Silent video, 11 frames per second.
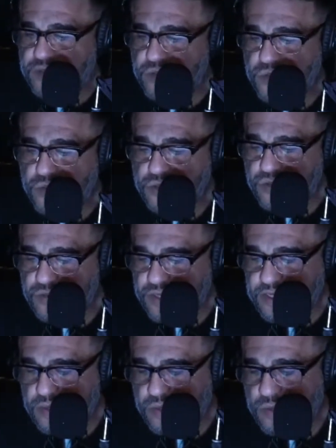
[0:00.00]
Junior
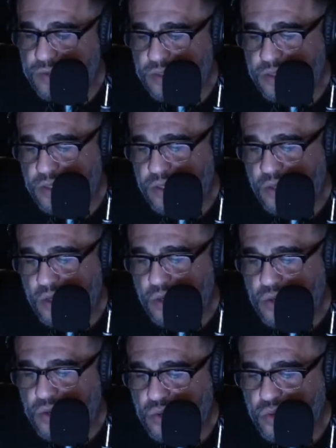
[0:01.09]
Junito,
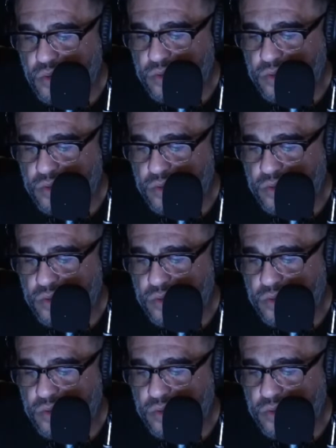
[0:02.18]
who